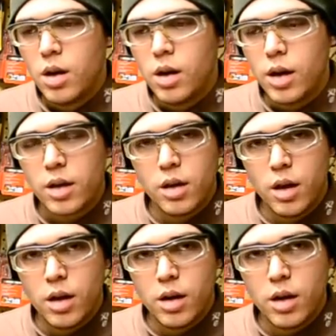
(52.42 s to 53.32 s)
I can.
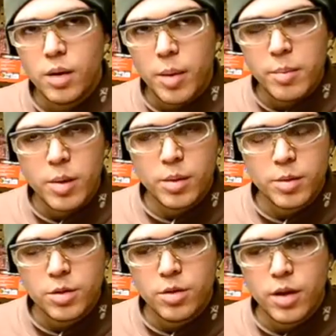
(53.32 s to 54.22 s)
Uh, I might be able
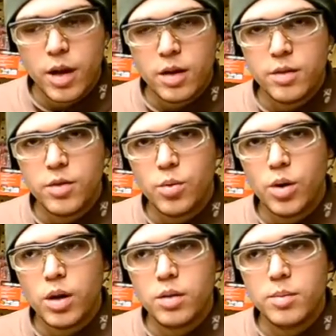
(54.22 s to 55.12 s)
to do that. If you
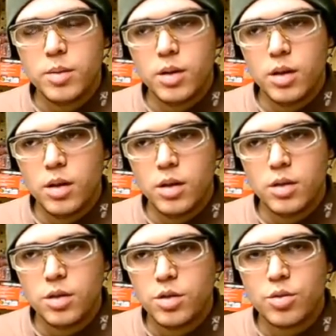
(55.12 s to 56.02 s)
want uh,
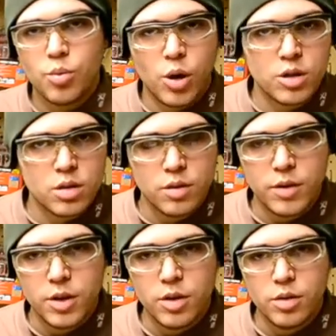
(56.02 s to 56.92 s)
to just watch the
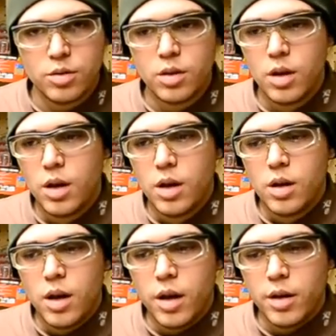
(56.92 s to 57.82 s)
videos
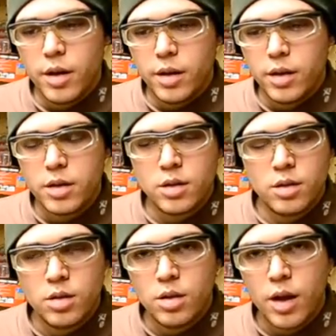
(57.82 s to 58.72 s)
and, and listen
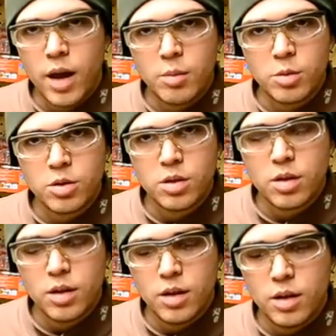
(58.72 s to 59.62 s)
to the hammers
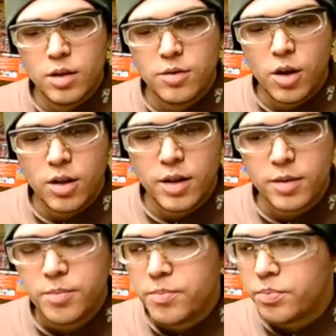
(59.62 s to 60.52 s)
falling,
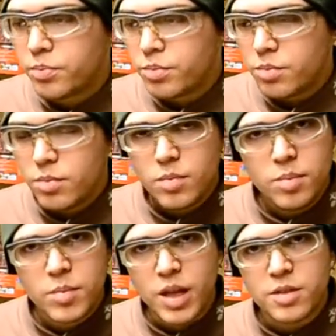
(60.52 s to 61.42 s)

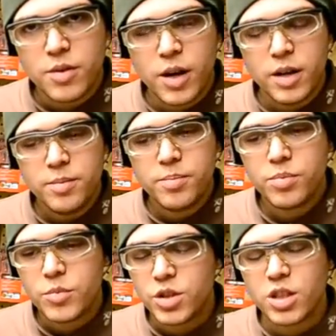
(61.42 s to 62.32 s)
that's fine.
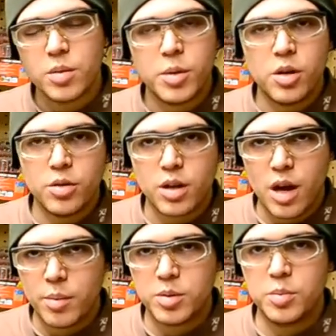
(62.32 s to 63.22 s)
Just let me know in the
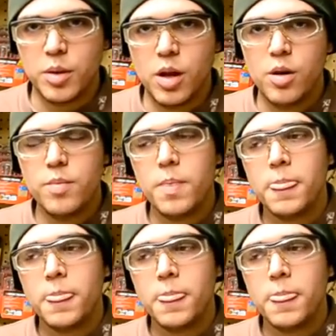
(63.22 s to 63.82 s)
comments below.